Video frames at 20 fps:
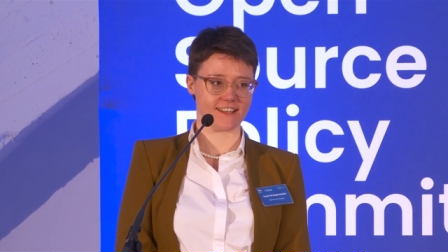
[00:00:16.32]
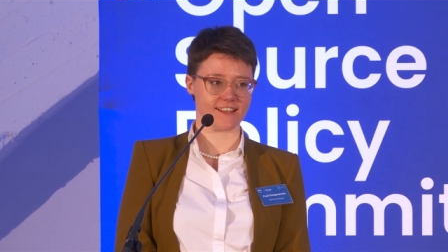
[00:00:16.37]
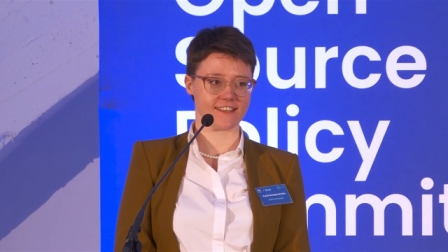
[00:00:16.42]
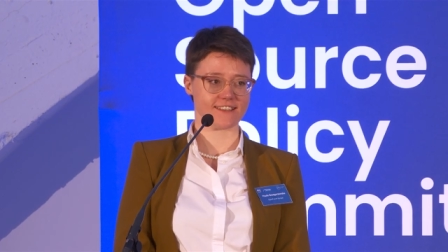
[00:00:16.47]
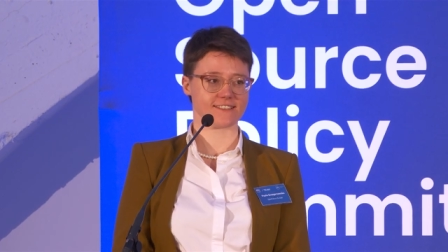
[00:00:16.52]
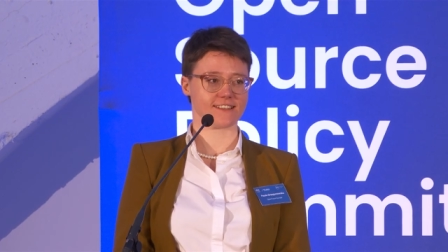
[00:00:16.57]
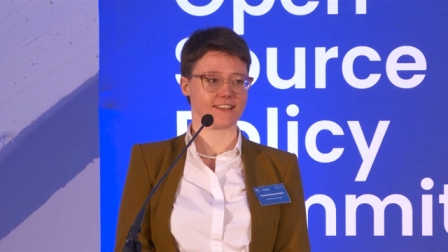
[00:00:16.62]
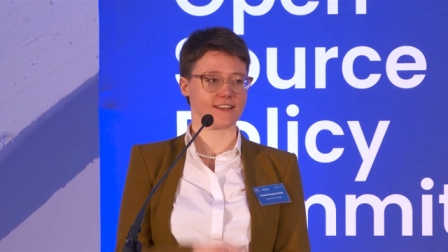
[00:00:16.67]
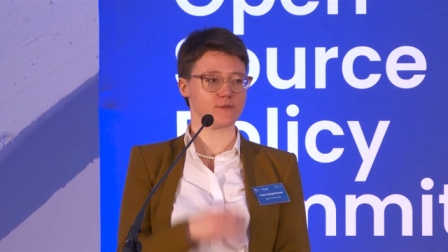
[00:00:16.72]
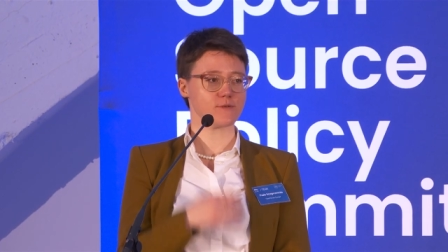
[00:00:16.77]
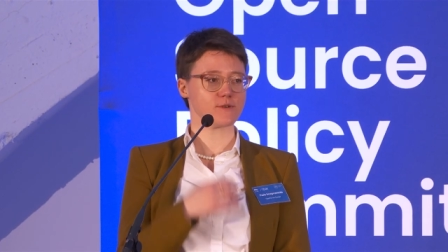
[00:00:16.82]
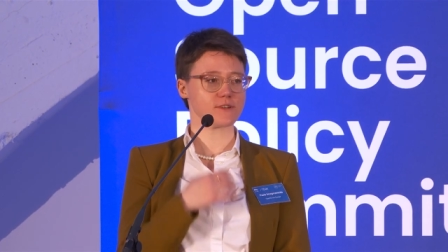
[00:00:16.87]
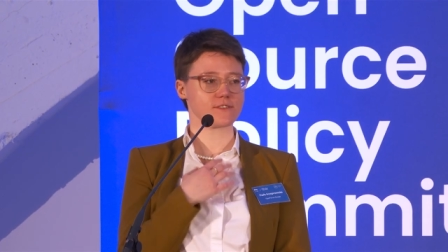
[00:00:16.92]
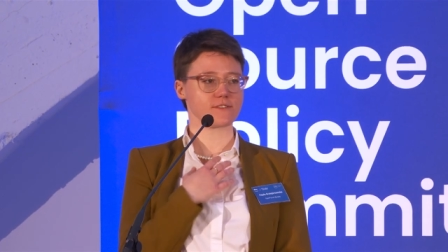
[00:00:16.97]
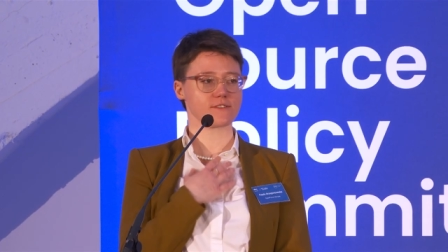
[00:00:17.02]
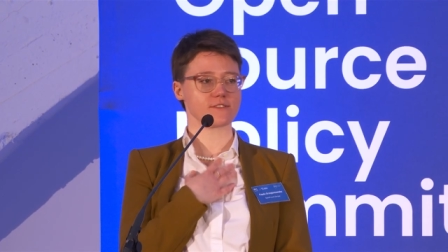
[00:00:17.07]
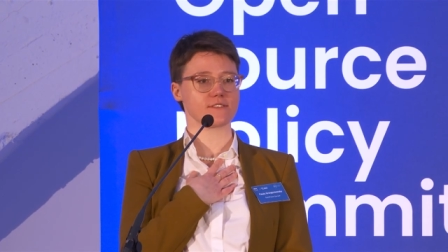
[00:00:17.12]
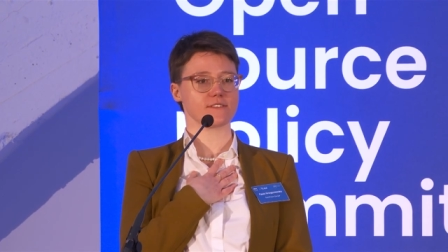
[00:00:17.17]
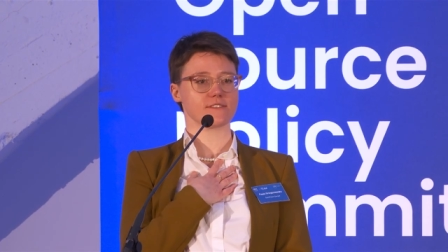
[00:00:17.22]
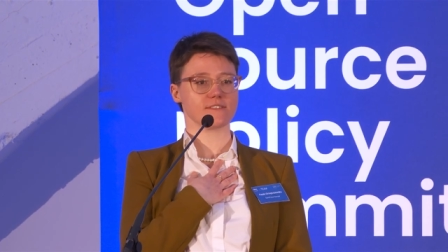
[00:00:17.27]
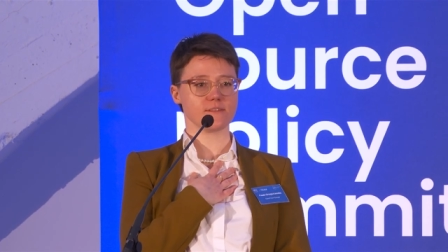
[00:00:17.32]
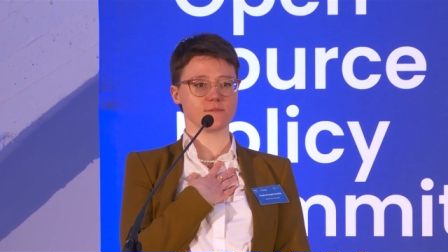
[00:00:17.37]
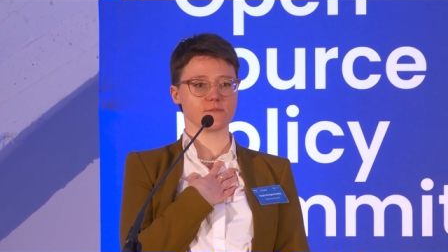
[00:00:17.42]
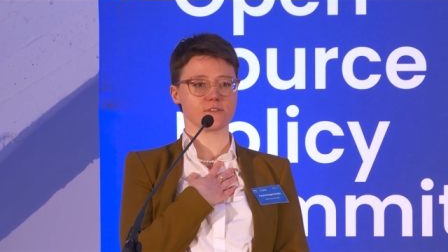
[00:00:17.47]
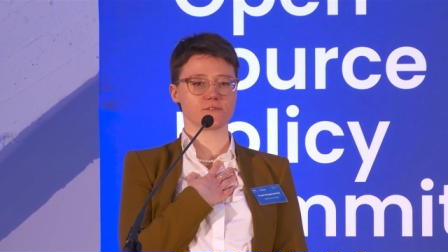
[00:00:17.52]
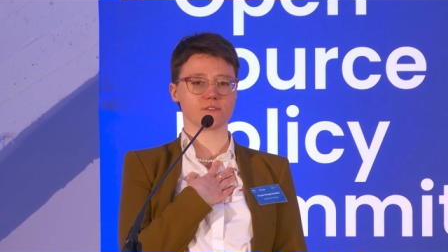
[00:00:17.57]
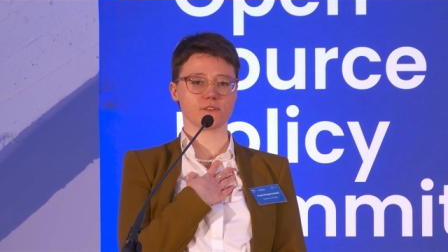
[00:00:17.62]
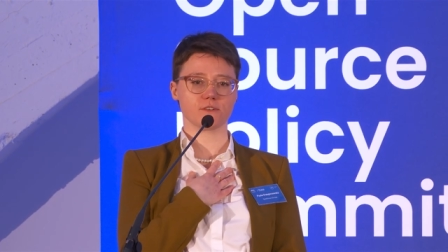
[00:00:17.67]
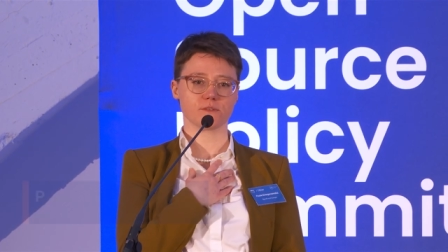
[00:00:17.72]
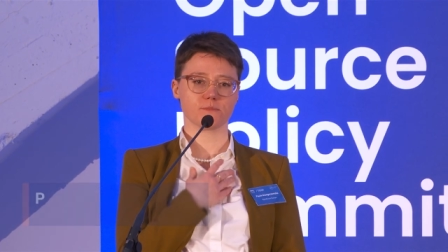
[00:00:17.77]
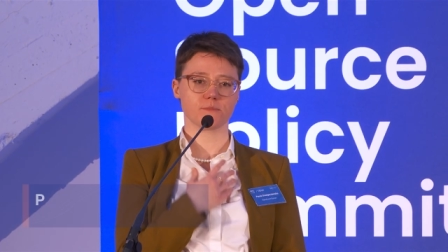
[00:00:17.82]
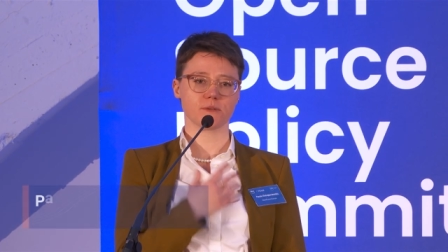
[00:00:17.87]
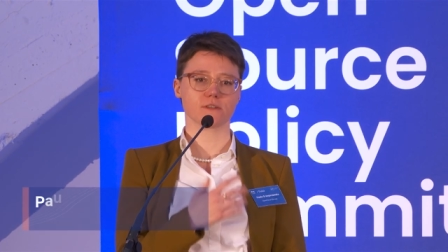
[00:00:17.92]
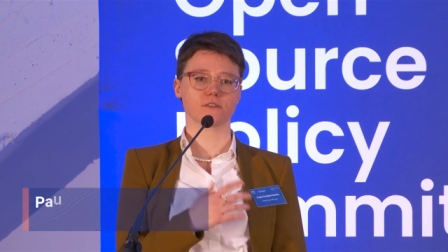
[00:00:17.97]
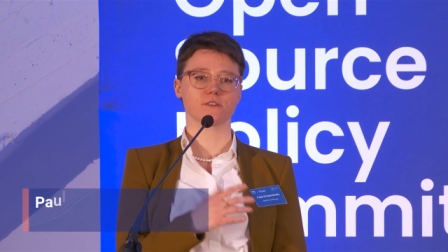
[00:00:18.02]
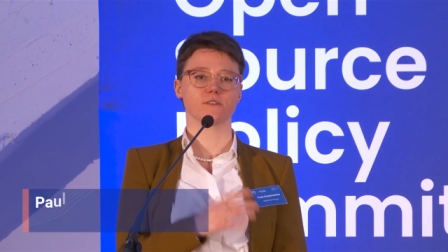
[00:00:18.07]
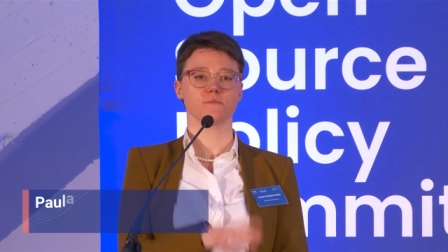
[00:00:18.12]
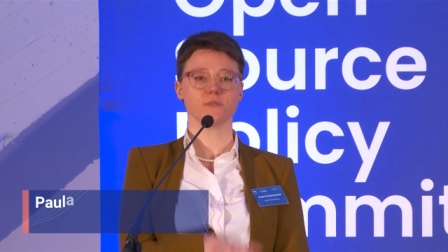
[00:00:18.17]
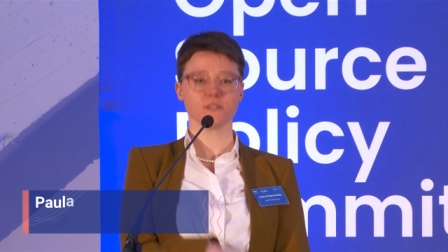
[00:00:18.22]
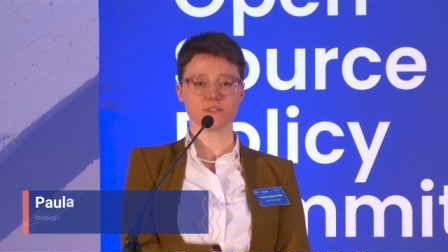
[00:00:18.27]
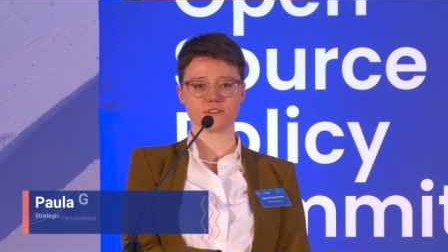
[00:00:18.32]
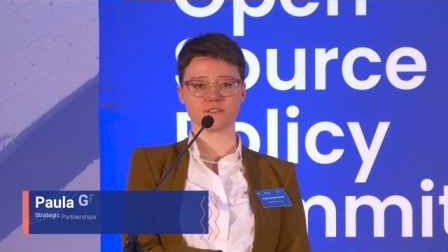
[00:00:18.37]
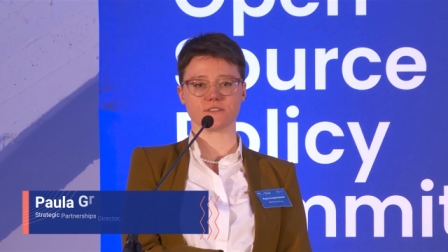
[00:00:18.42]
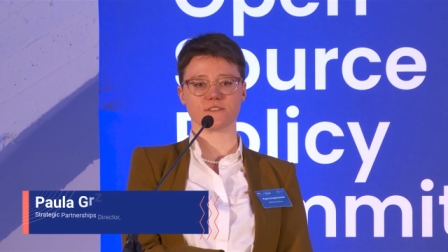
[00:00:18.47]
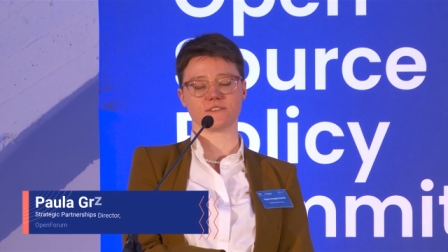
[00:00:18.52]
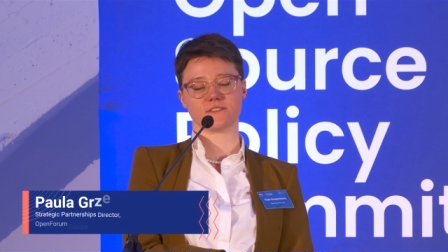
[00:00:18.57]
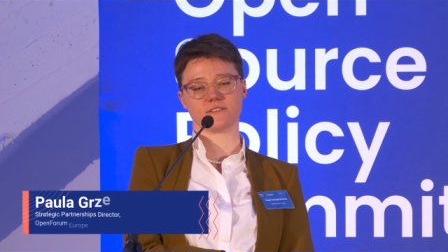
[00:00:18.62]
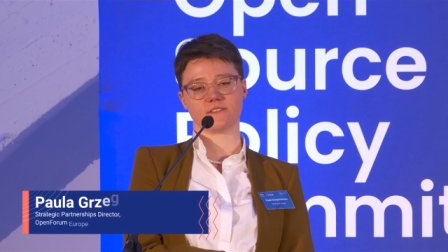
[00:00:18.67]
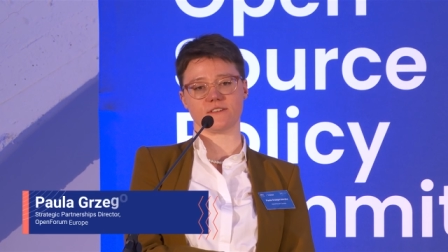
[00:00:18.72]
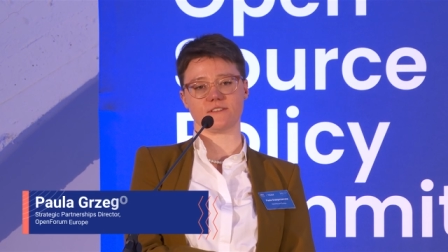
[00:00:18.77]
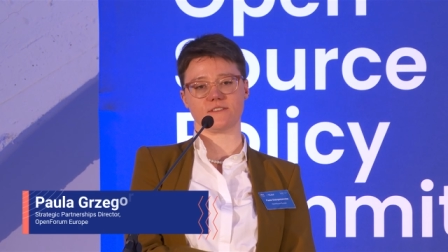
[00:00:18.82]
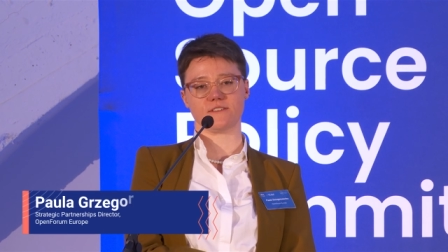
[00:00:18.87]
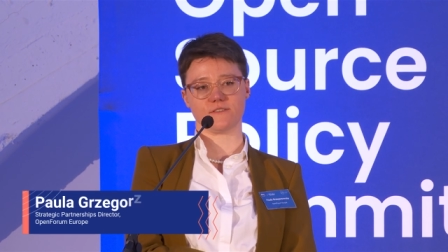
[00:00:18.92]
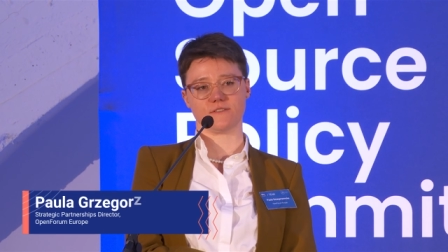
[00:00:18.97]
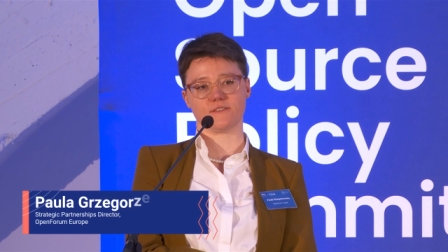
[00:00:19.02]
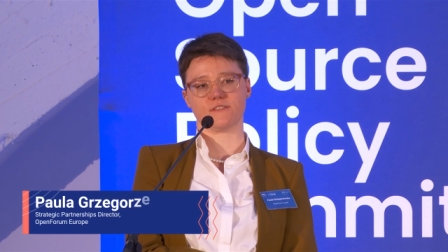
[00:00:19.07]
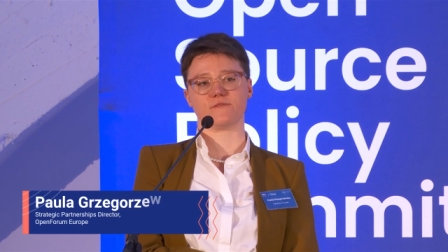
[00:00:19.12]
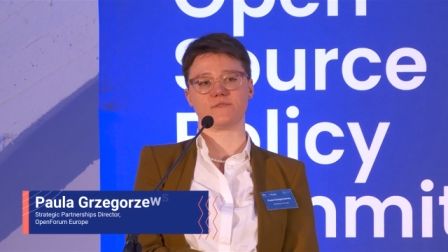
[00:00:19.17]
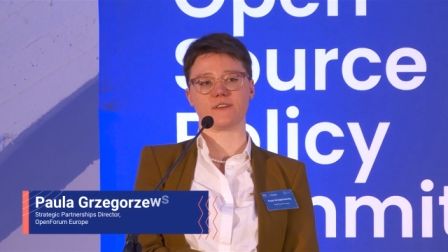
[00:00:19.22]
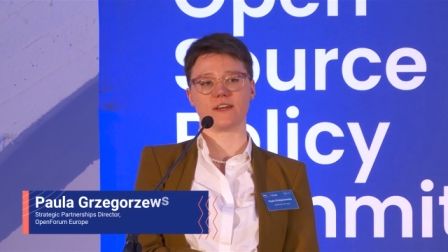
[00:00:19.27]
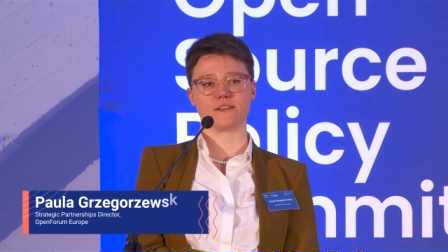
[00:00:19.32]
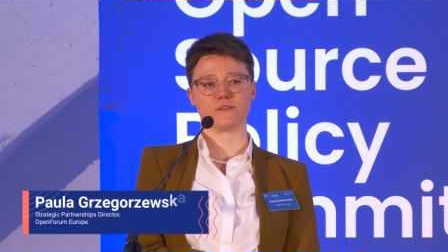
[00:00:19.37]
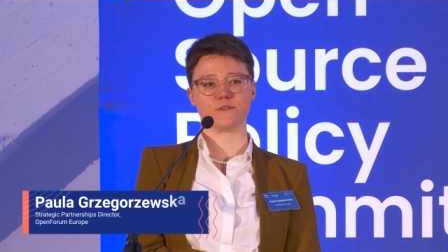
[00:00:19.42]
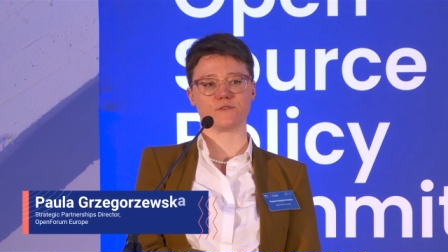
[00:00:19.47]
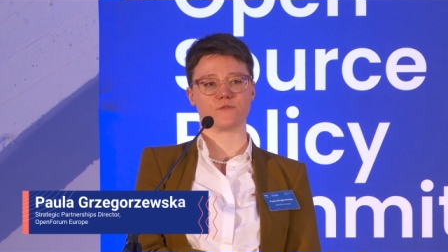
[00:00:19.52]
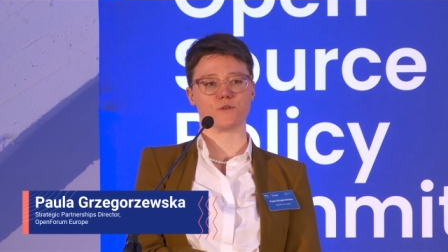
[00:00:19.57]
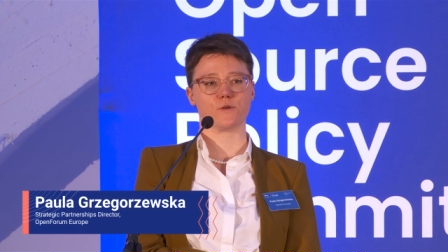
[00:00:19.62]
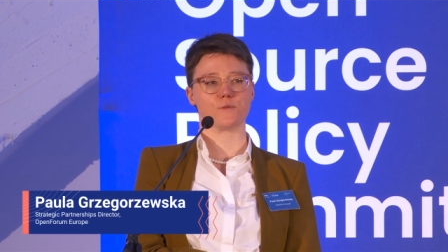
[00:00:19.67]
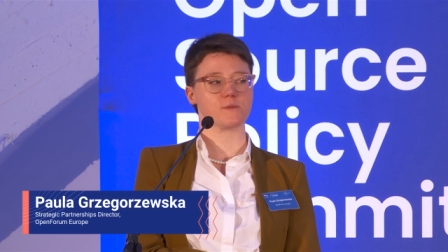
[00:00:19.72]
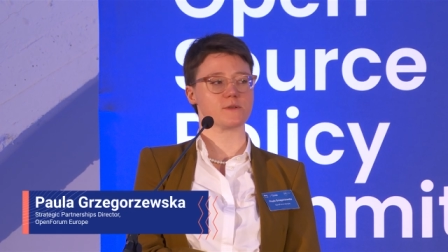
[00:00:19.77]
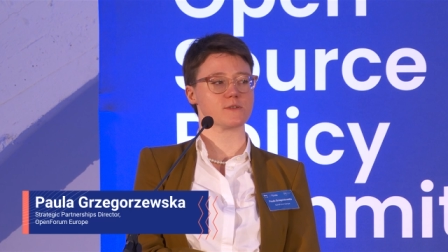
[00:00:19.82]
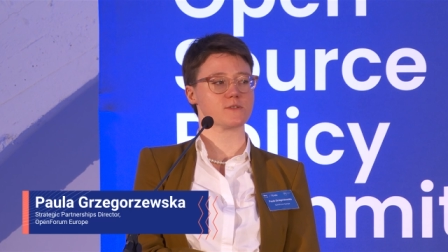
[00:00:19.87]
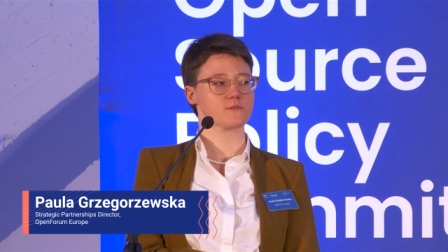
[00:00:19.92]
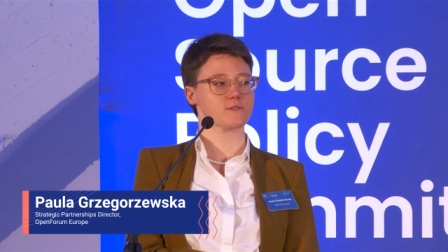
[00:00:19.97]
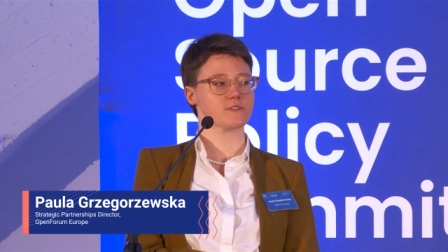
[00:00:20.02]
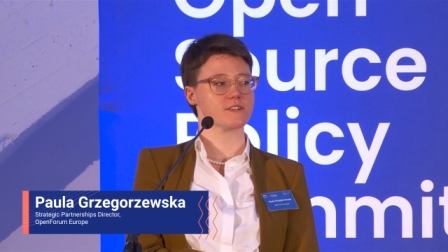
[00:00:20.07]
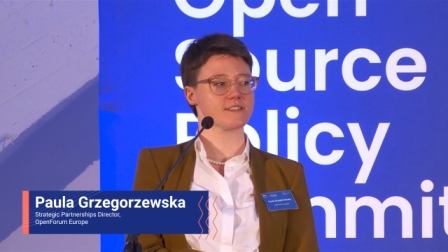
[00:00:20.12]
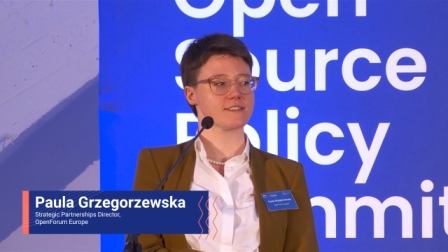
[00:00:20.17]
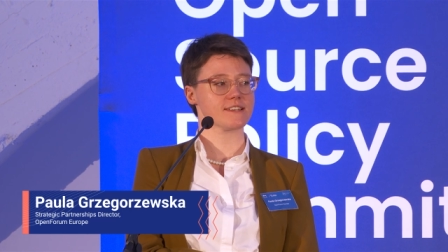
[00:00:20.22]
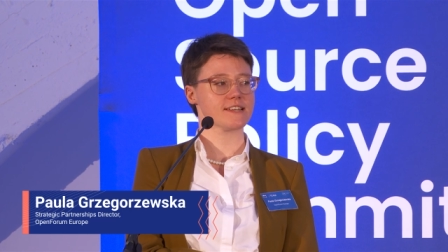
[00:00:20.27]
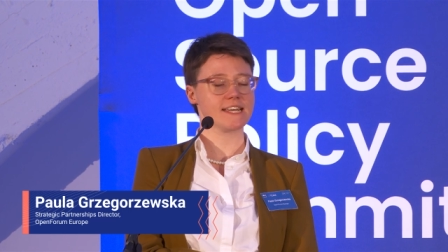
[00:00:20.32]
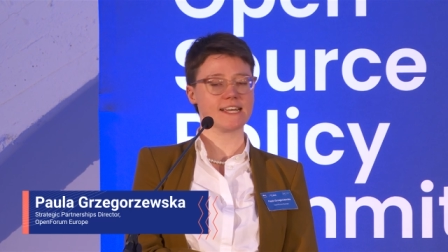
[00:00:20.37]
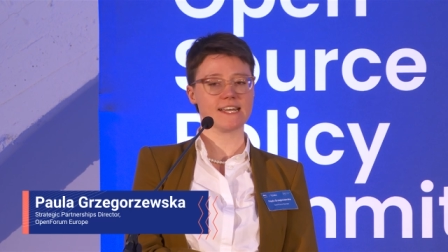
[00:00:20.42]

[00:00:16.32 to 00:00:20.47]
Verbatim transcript: as I was on the team of the European Commission's study on the value of open source,